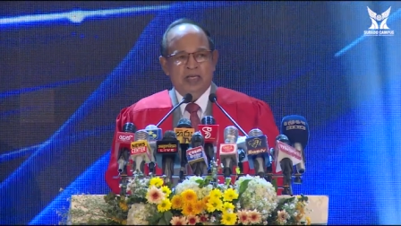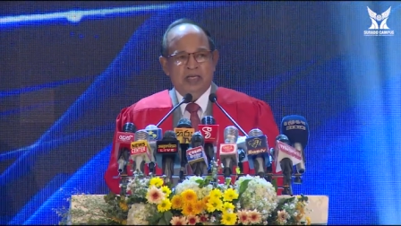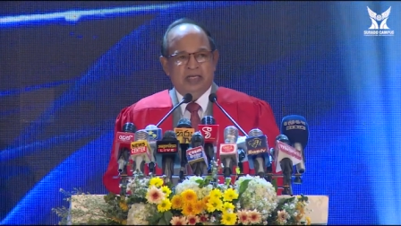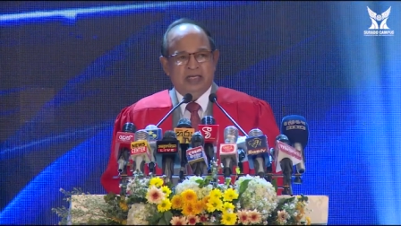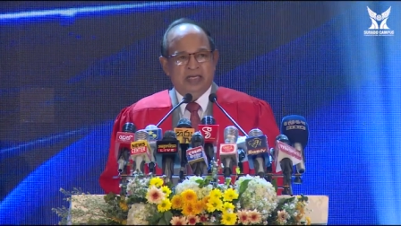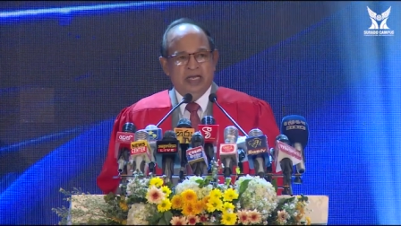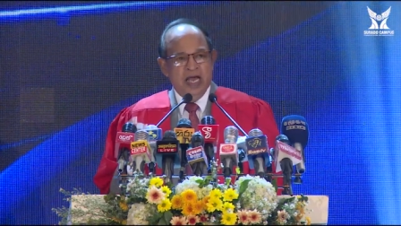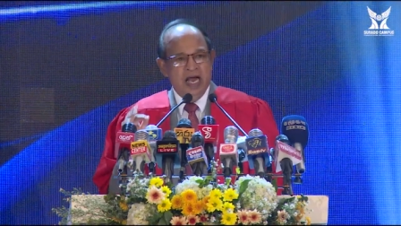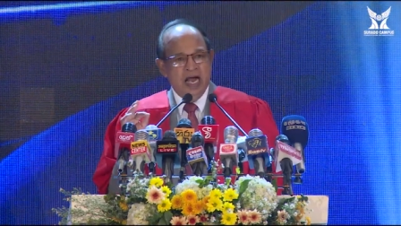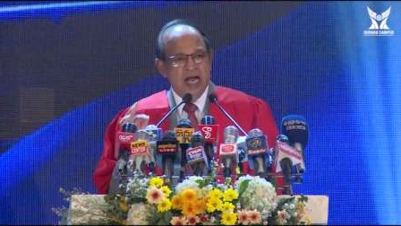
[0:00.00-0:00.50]

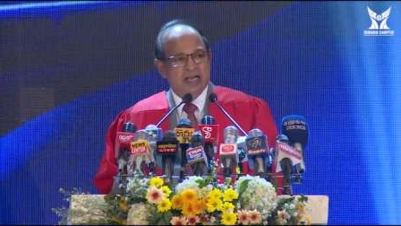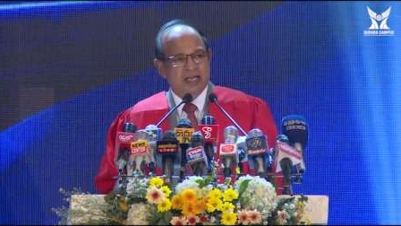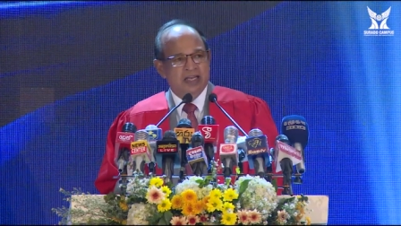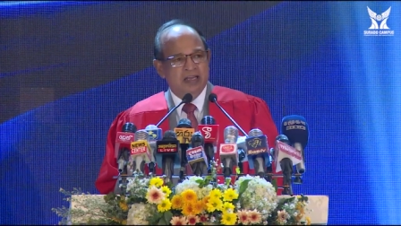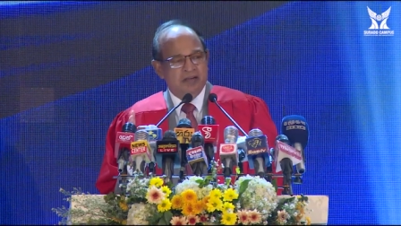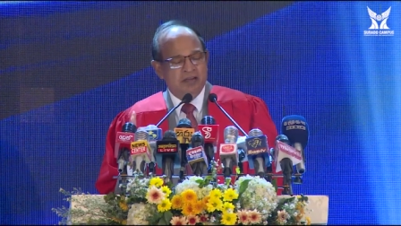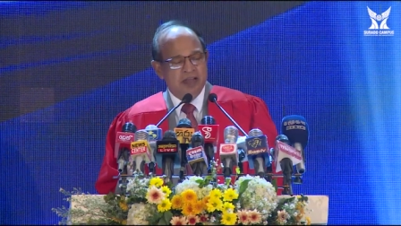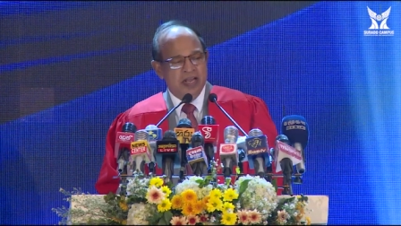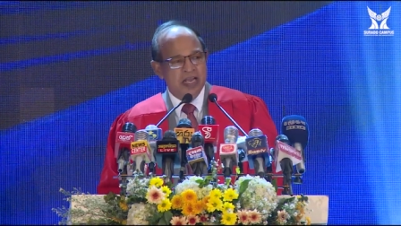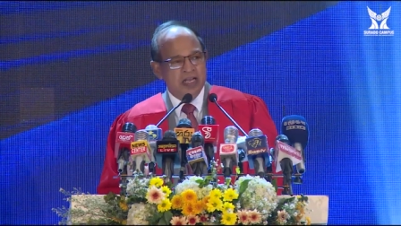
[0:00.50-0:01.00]

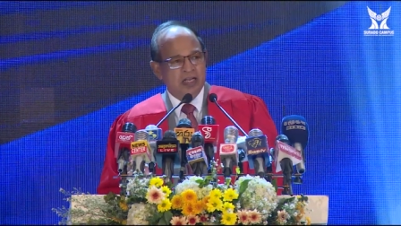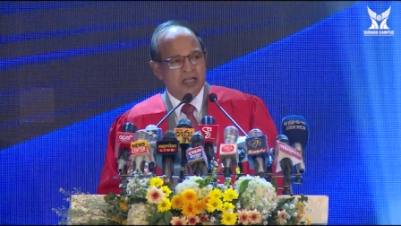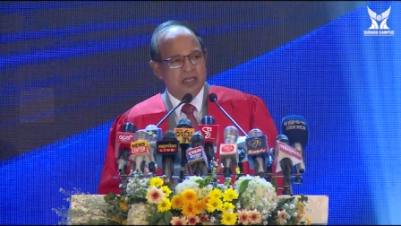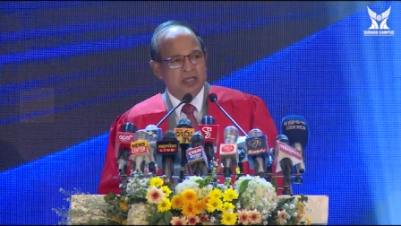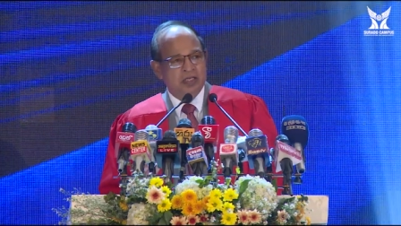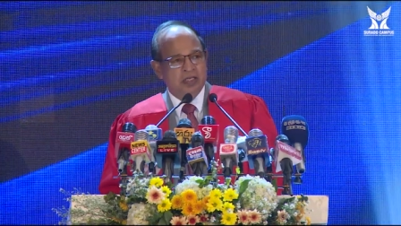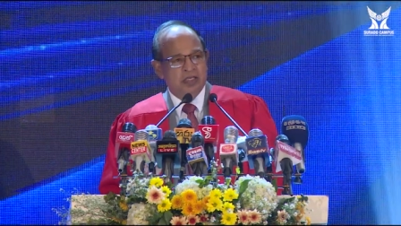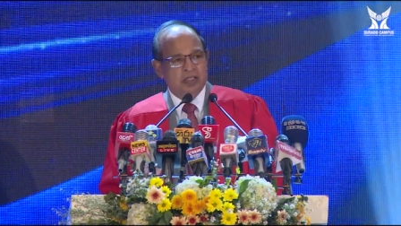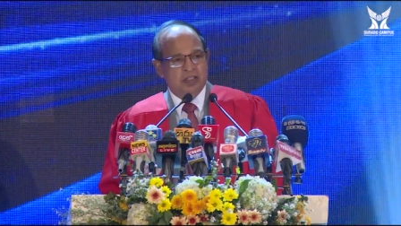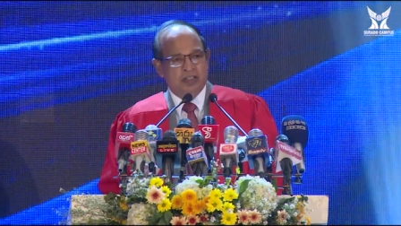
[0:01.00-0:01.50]
Caregiving,
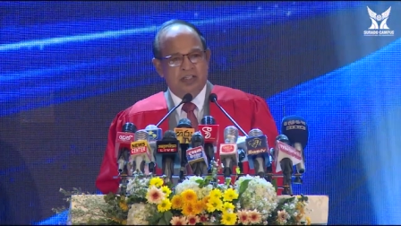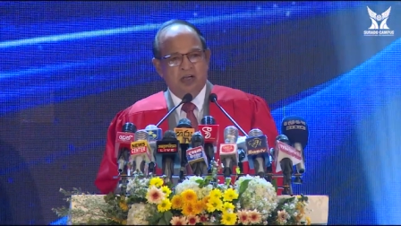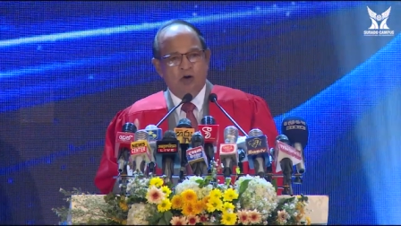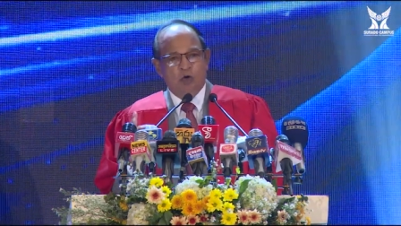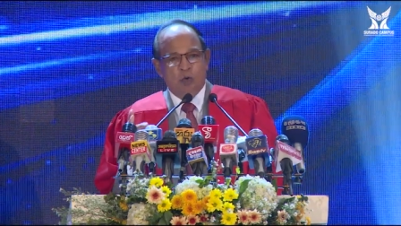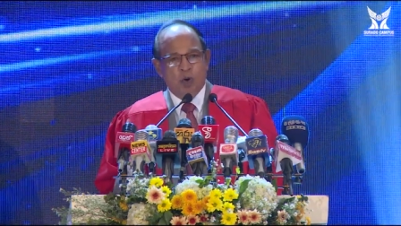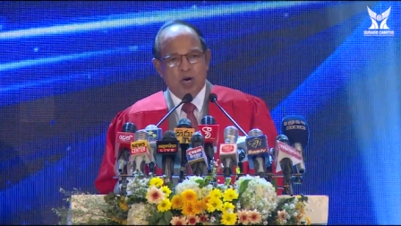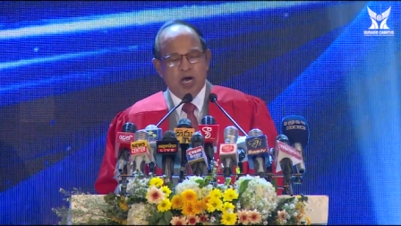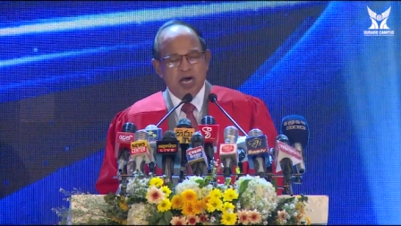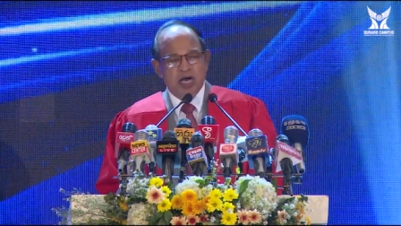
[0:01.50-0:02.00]
the
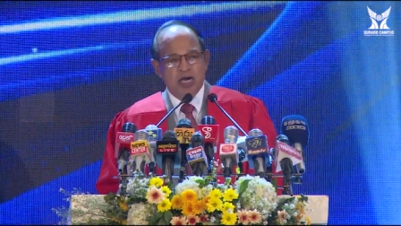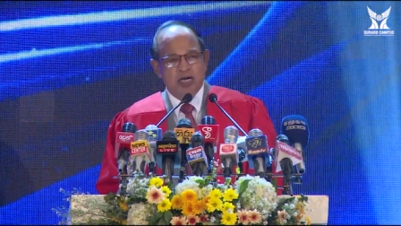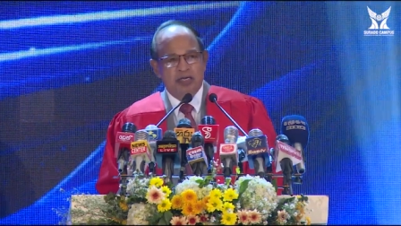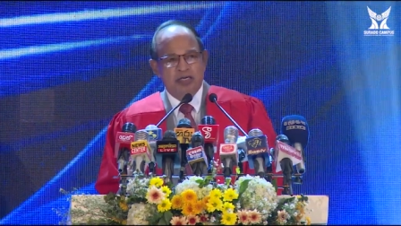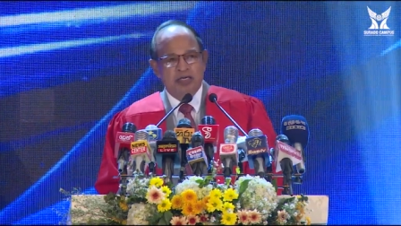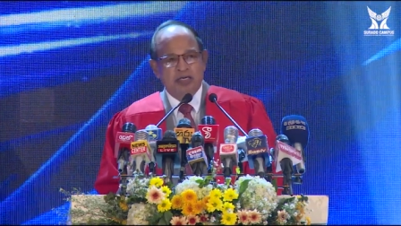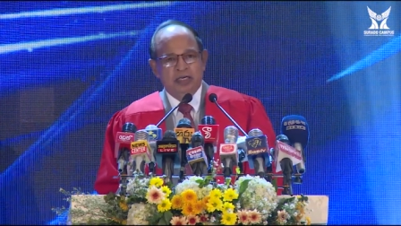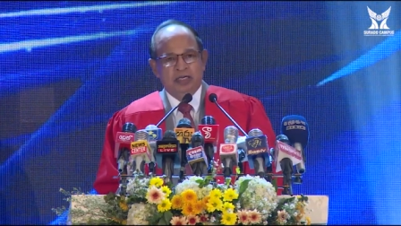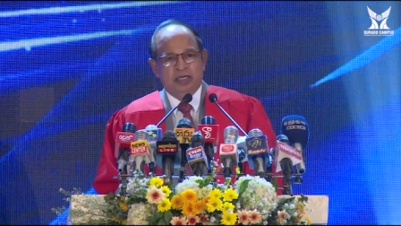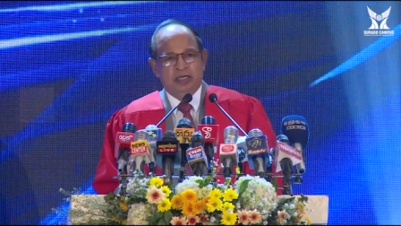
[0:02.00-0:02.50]
word
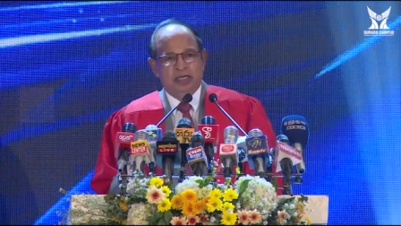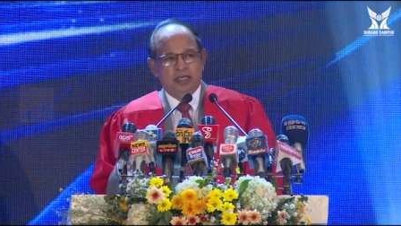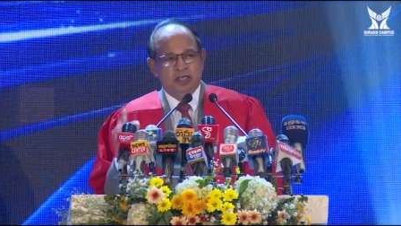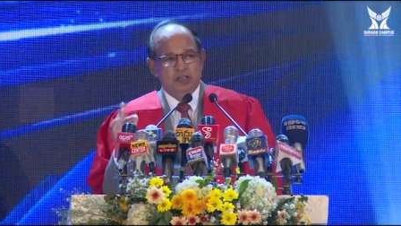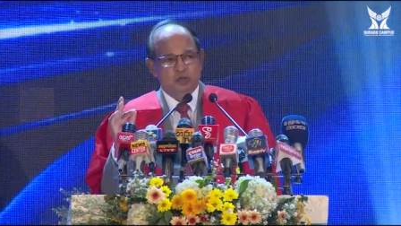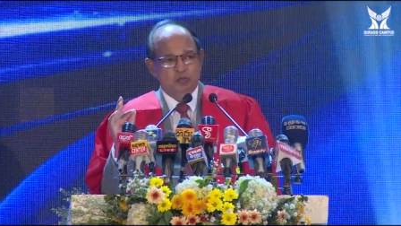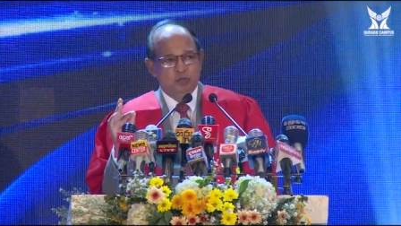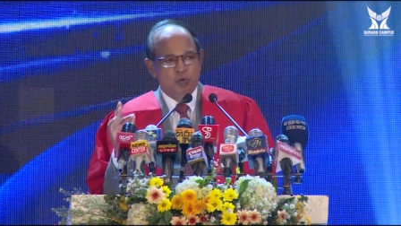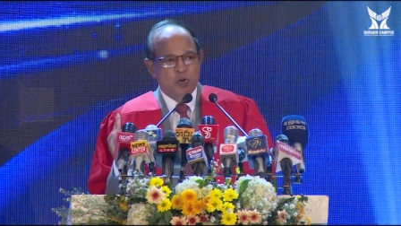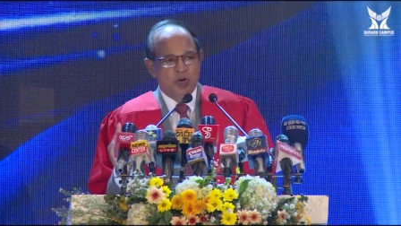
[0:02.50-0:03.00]

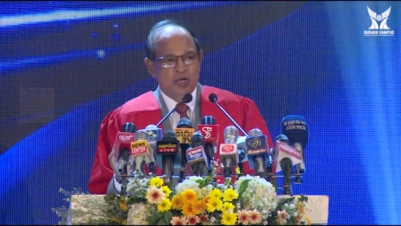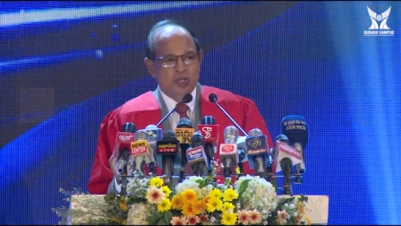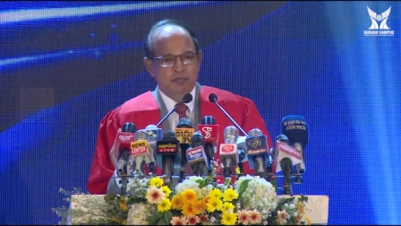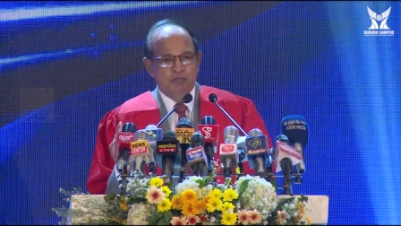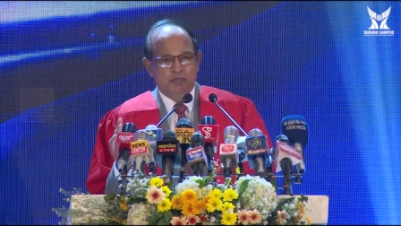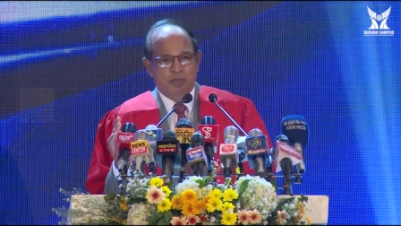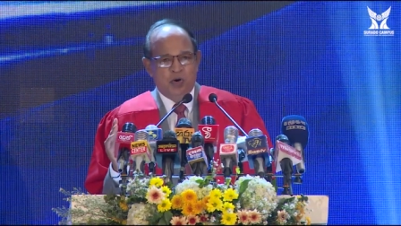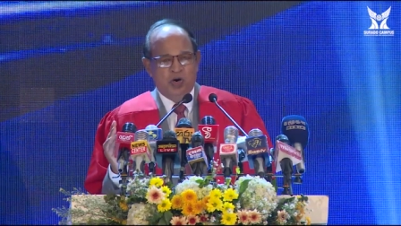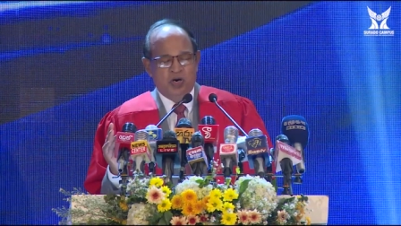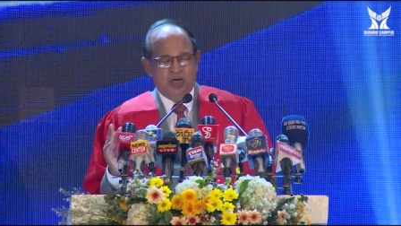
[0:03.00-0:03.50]
is more
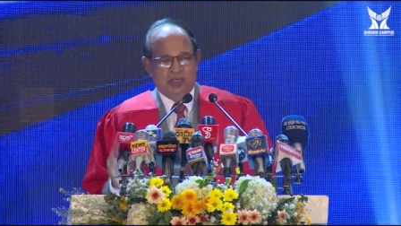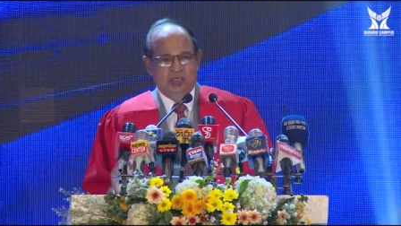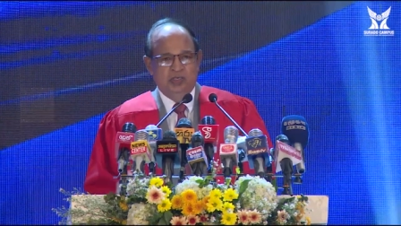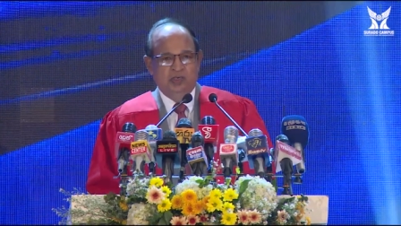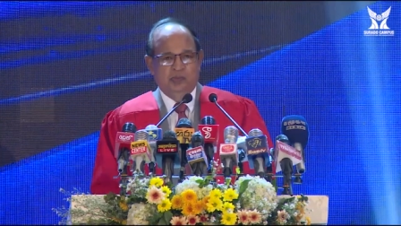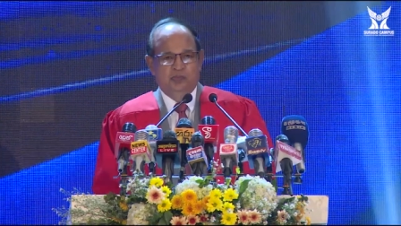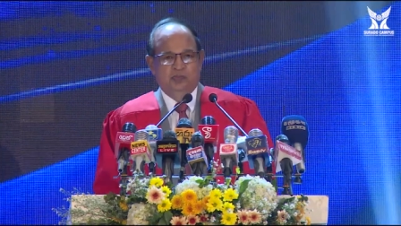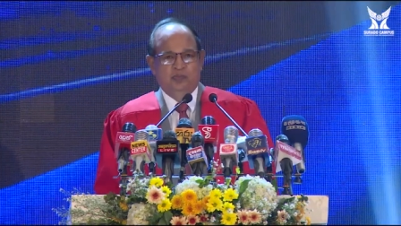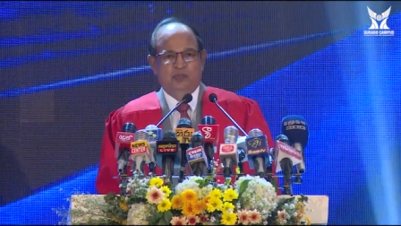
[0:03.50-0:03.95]
important.